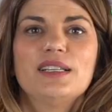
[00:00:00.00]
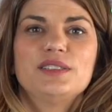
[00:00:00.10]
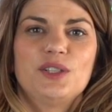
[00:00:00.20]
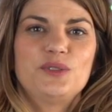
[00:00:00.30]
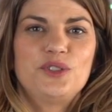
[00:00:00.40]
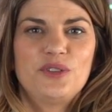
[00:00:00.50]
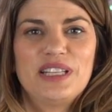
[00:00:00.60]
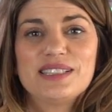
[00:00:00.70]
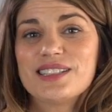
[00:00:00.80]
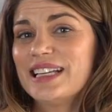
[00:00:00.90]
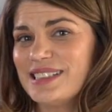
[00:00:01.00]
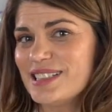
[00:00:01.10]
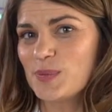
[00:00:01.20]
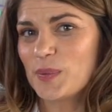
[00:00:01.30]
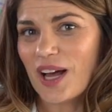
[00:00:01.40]
So do these
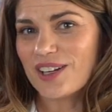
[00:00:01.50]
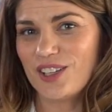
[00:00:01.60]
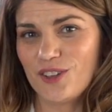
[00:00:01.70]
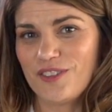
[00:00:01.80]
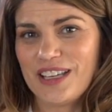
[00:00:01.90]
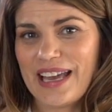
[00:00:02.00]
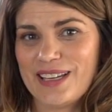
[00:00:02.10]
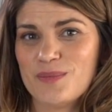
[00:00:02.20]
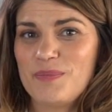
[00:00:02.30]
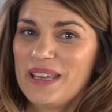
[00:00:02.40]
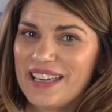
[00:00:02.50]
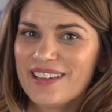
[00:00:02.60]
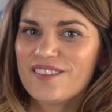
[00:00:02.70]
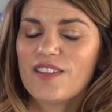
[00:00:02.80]
lenses block UV A and B?